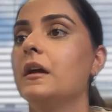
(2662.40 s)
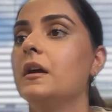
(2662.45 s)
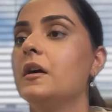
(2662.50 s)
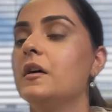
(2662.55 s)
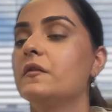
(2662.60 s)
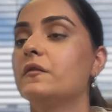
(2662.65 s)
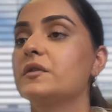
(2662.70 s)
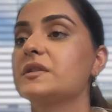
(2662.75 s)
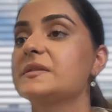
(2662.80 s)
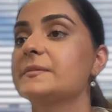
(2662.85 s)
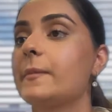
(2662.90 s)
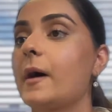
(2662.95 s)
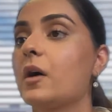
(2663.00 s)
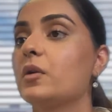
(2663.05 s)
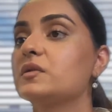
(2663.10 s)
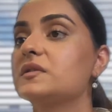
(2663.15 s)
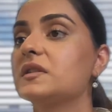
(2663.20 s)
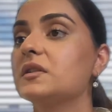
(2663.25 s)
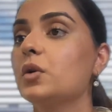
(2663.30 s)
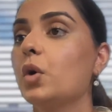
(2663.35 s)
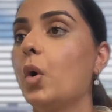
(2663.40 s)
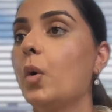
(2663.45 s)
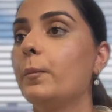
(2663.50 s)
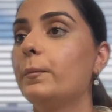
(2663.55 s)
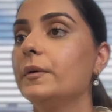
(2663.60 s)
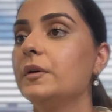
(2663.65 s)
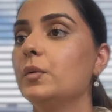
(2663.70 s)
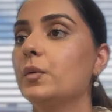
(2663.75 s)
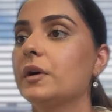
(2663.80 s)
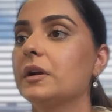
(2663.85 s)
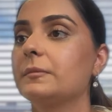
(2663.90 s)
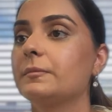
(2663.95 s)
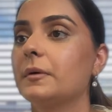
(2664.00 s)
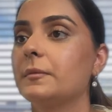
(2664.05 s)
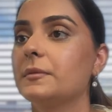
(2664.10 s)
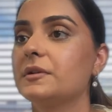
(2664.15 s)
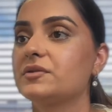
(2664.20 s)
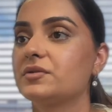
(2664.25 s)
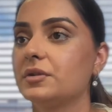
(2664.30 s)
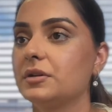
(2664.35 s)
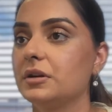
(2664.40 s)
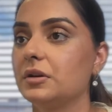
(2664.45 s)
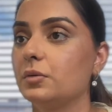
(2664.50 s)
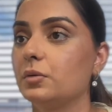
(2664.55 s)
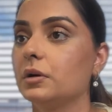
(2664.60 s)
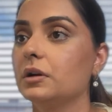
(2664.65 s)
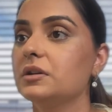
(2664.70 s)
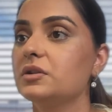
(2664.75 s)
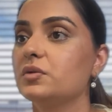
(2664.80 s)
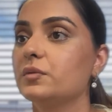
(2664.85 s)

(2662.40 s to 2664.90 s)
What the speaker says: For spousal open work permit renewal,